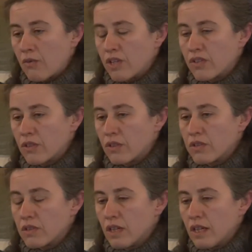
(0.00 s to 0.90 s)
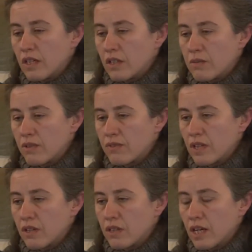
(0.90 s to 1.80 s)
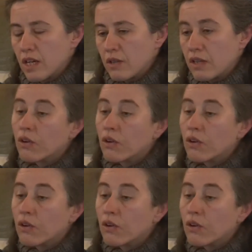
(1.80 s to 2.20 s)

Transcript: results in terms of turnout